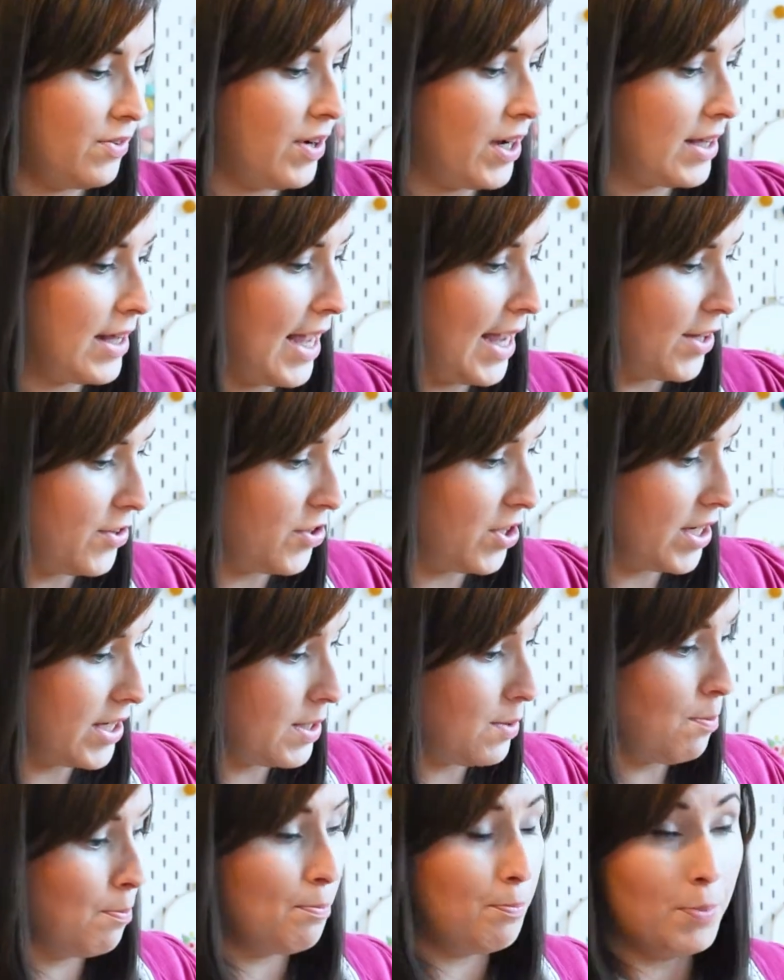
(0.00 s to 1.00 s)
around the edges,
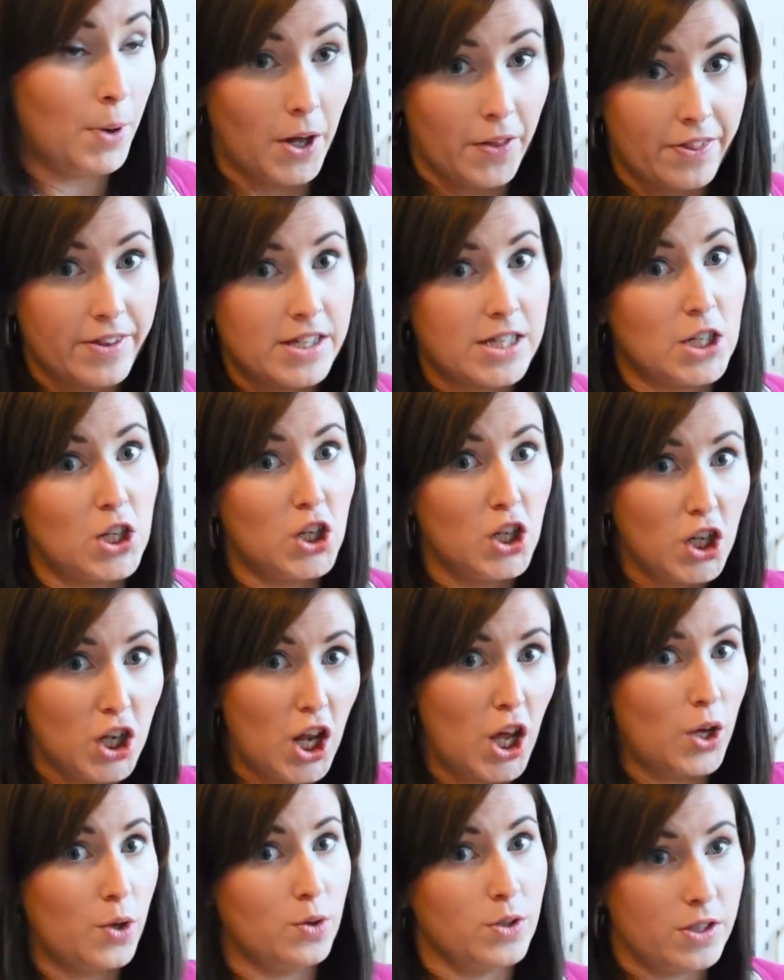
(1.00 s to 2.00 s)
but there's
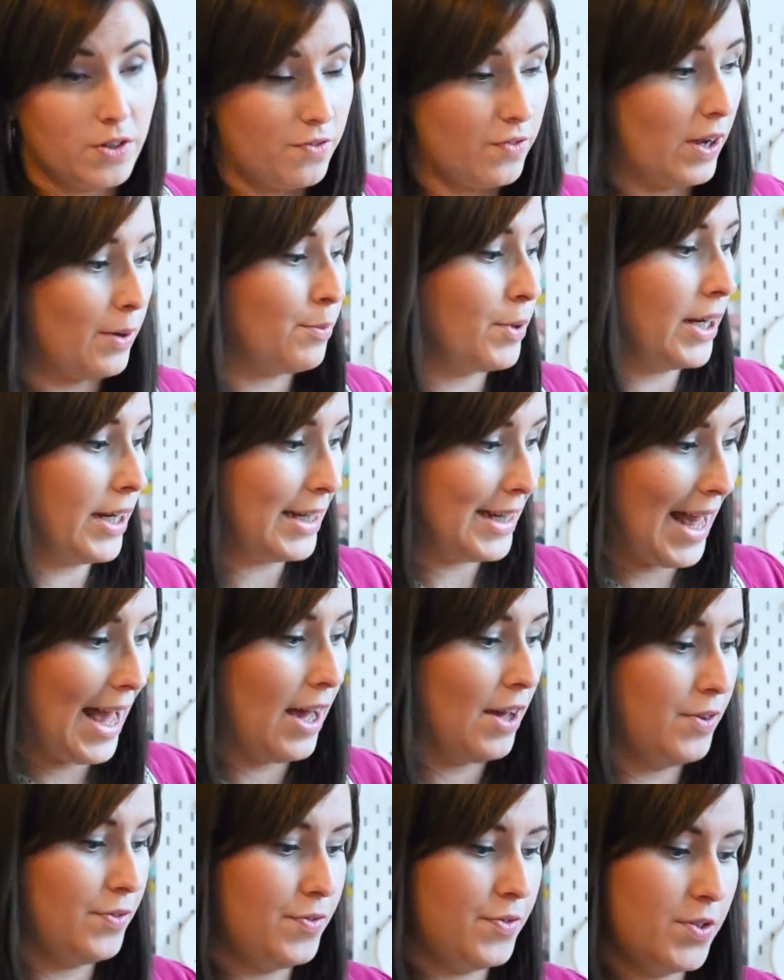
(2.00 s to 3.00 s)
loads of fabric
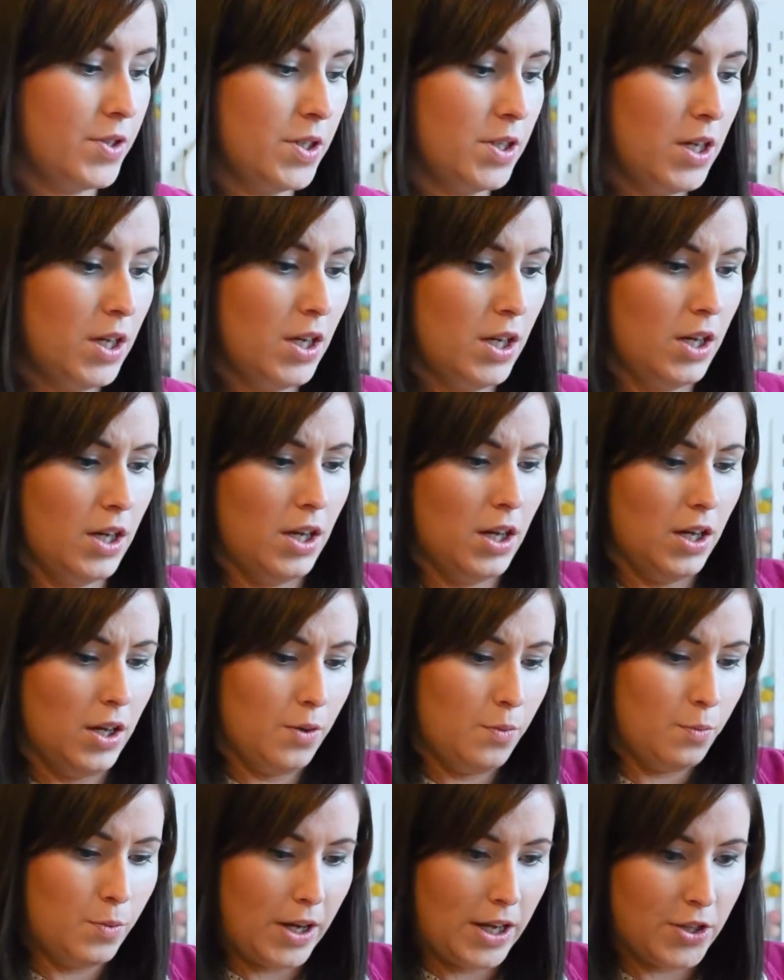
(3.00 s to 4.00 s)
left,
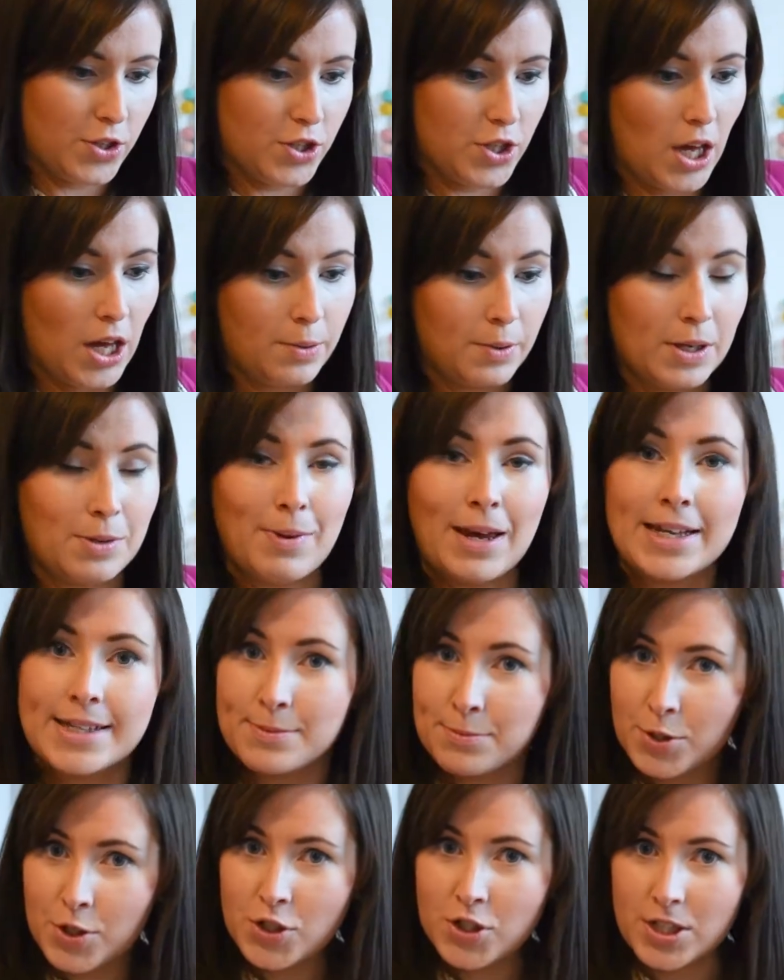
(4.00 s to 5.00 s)
which I'm going to make
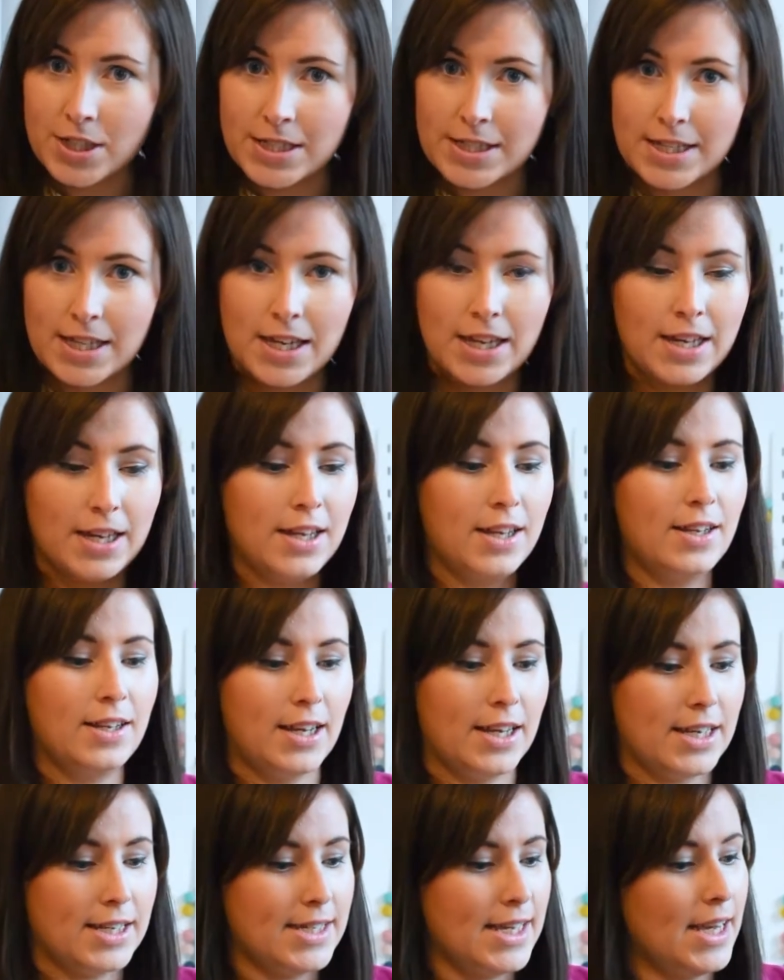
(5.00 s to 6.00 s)
some cushions,
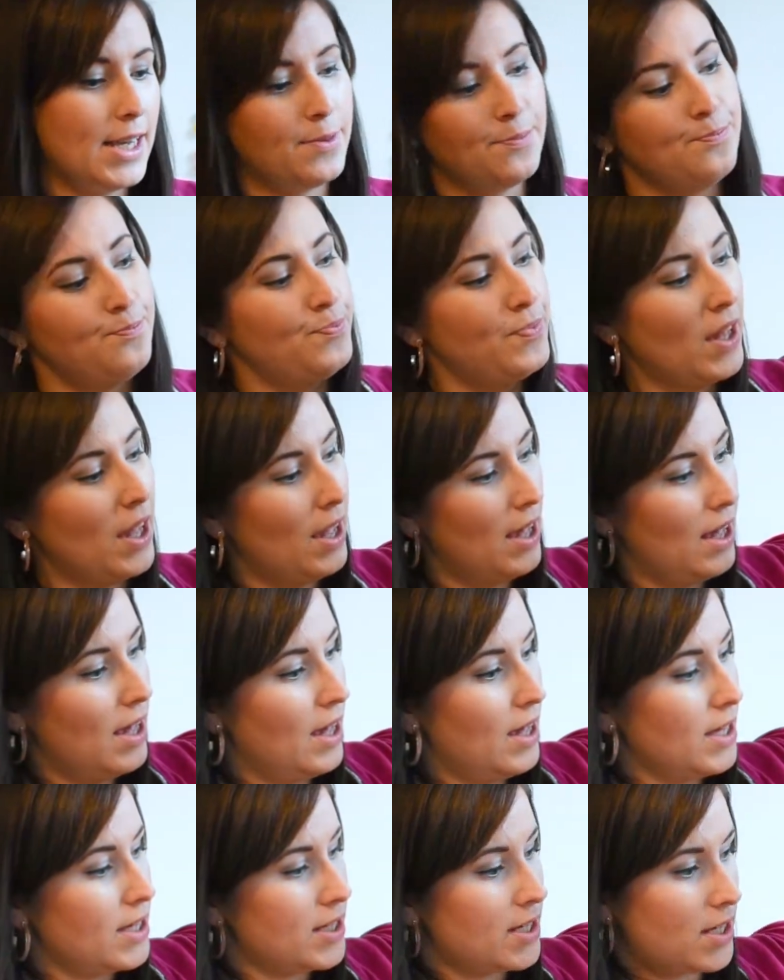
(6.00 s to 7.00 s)
like I say.
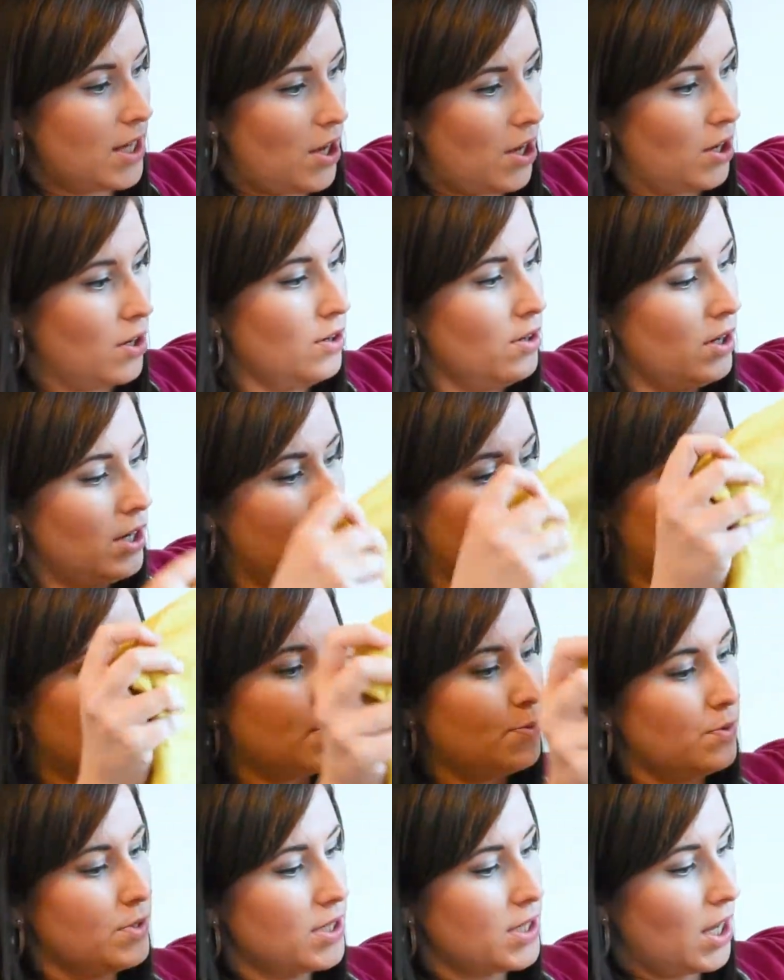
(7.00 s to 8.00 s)
So this
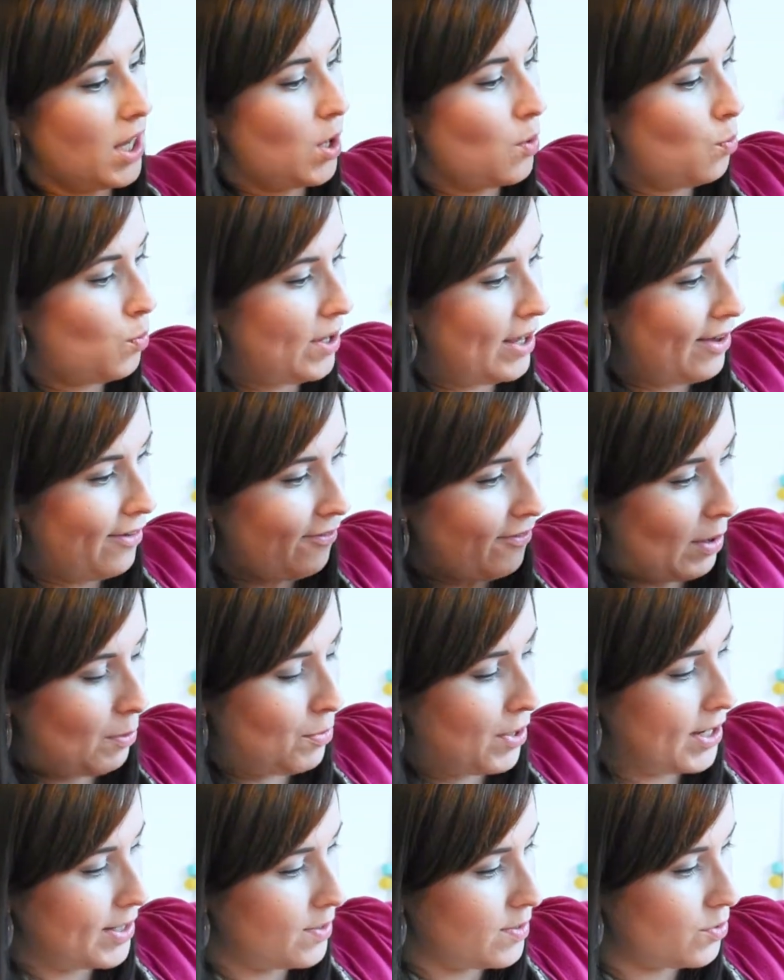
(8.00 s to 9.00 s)
one's like a weave
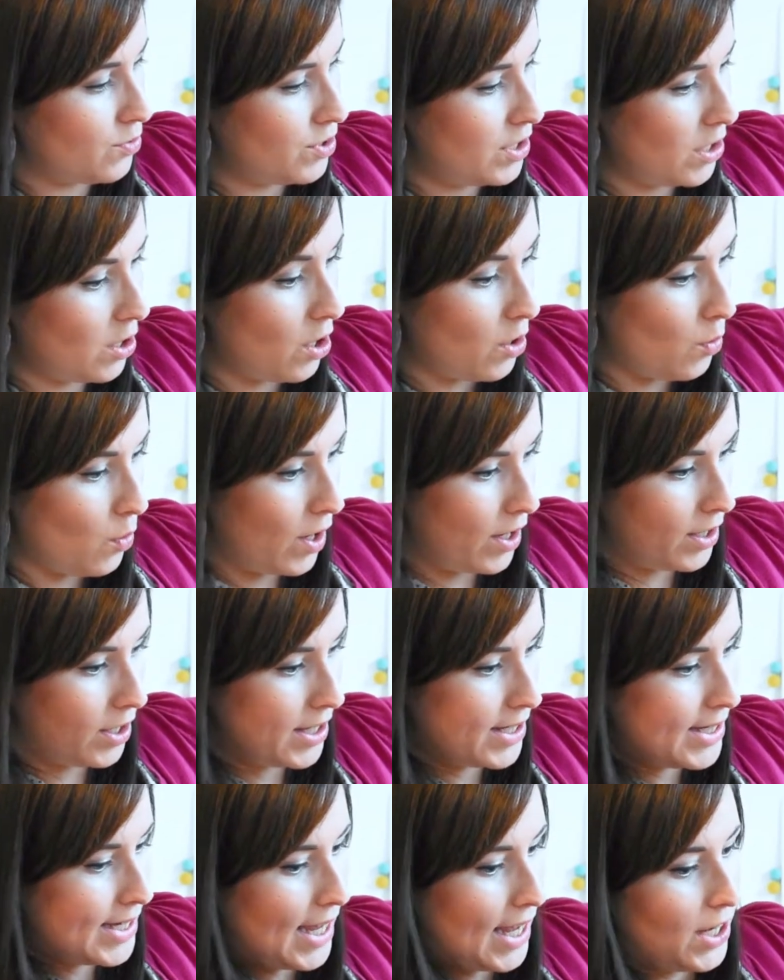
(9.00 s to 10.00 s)
fabric, so it's already got quite a
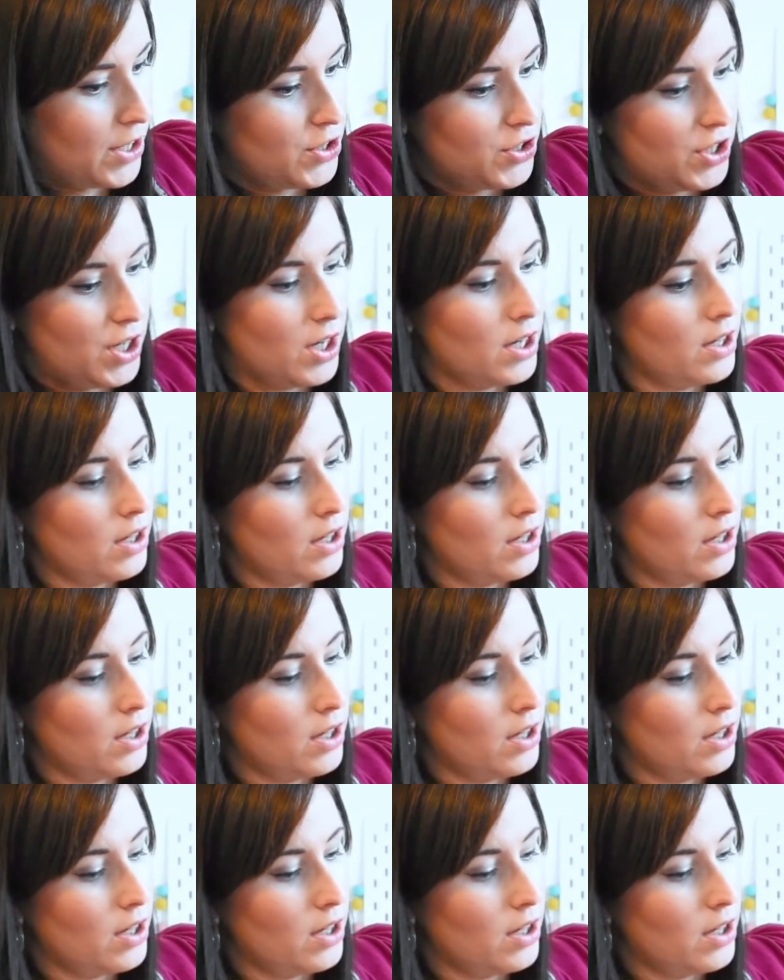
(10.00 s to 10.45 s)
nice texture,